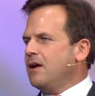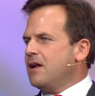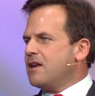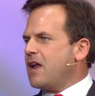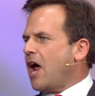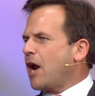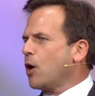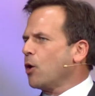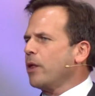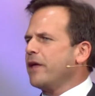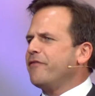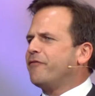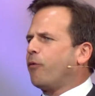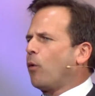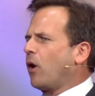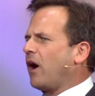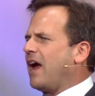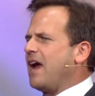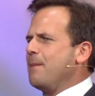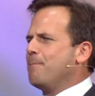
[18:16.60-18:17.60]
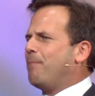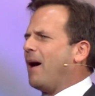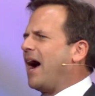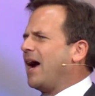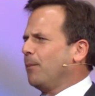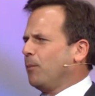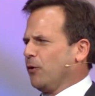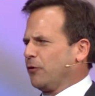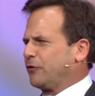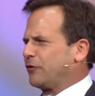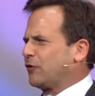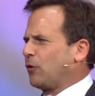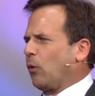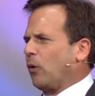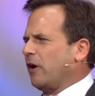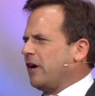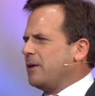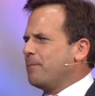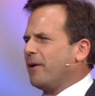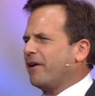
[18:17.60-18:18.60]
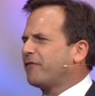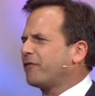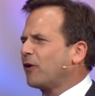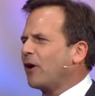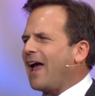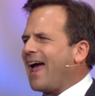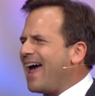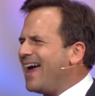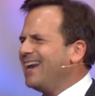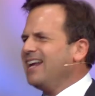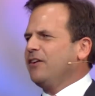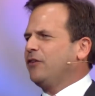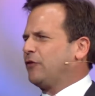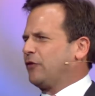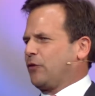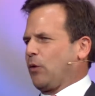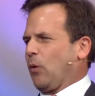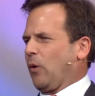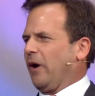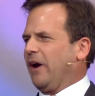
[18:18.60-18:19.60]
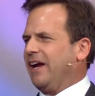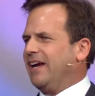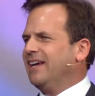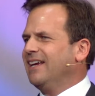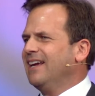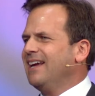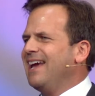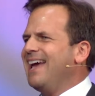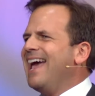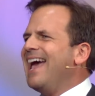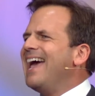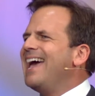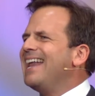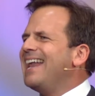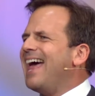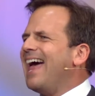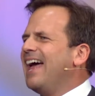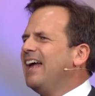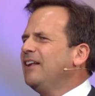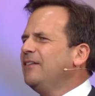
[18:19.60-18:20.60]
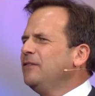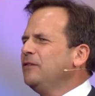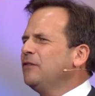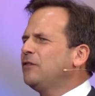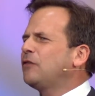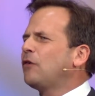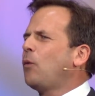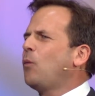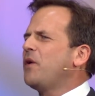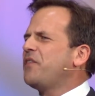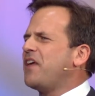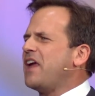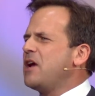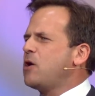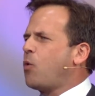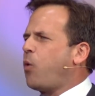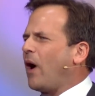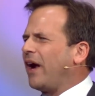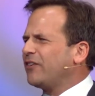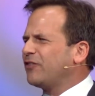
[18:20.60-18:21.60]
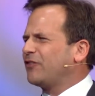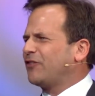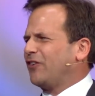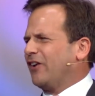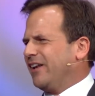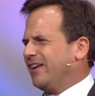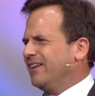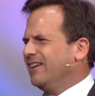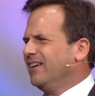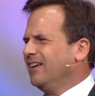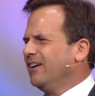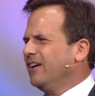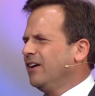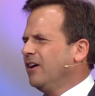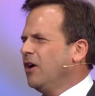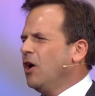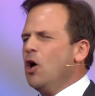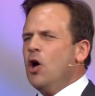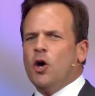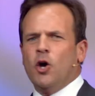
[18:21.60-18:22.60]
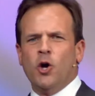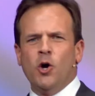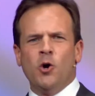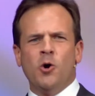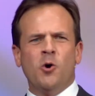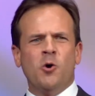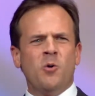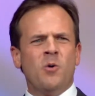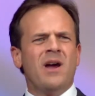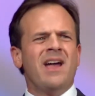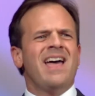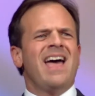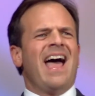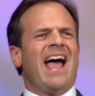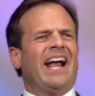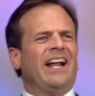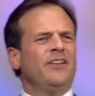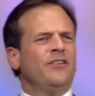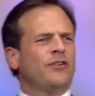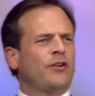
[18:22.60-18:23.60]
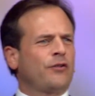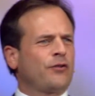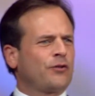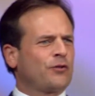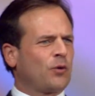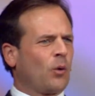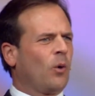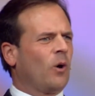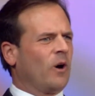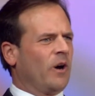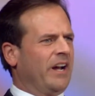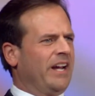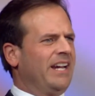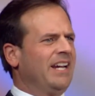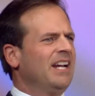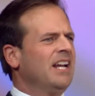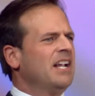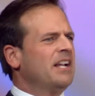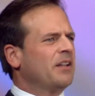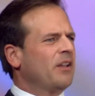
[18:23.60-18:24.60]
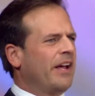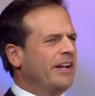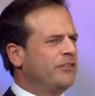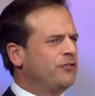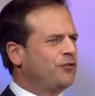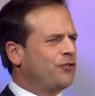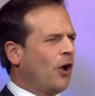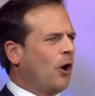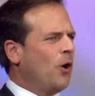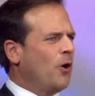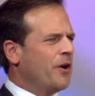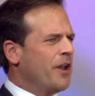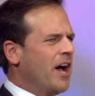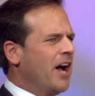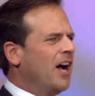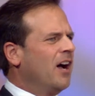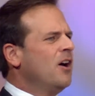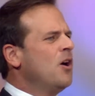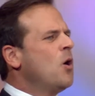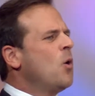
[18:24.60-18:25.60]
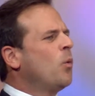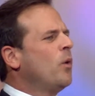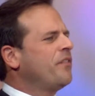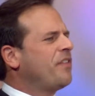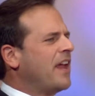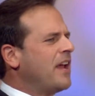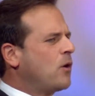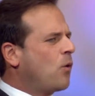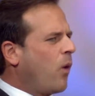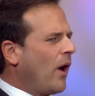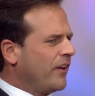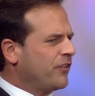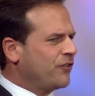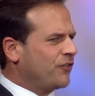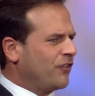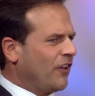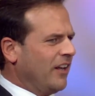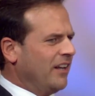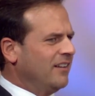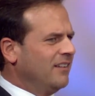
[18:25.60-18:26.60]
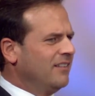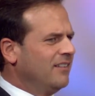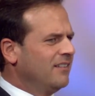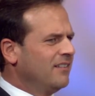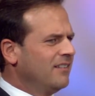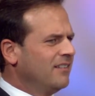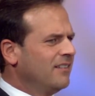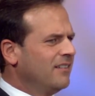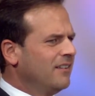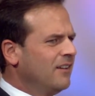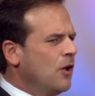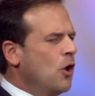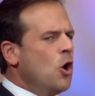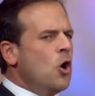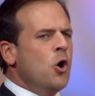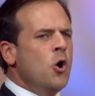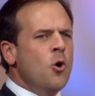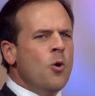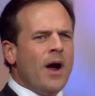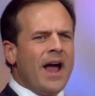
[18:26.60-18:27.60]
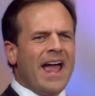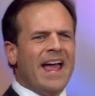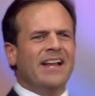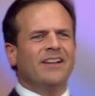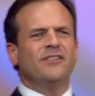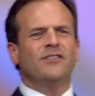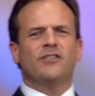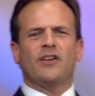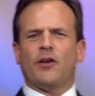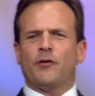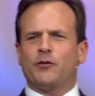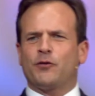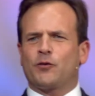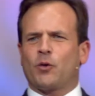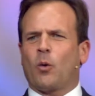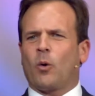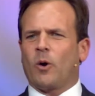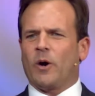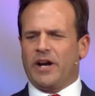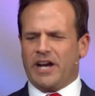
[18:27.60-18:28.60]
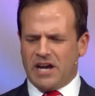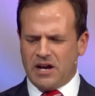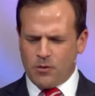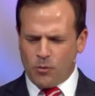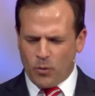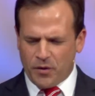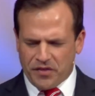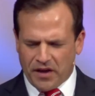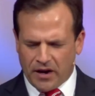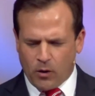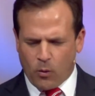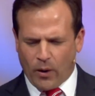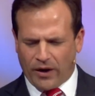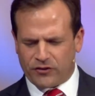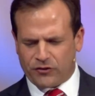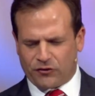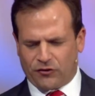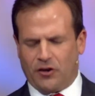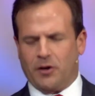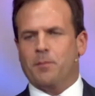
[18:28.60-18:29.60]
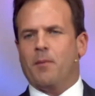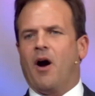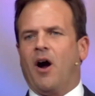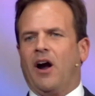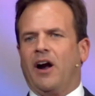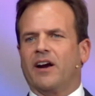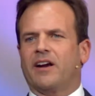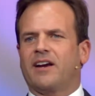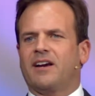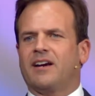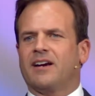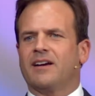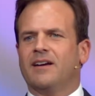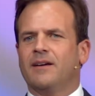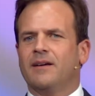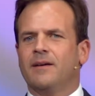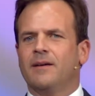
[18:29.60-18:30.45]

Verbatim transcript: not only for a Bible story, but for any story. It ends with a question. Who ends a story like Jonah with a question? Who ends a story with a question mark?